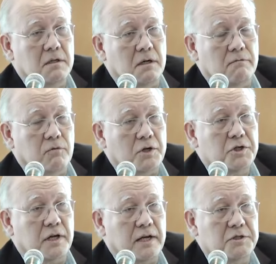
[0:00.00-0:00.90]
of
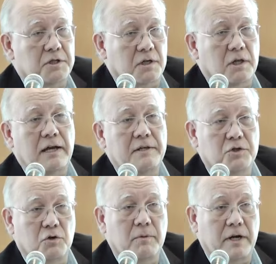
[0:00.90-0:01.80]
Russia has declined
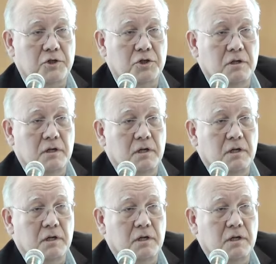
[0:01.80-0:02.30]
so much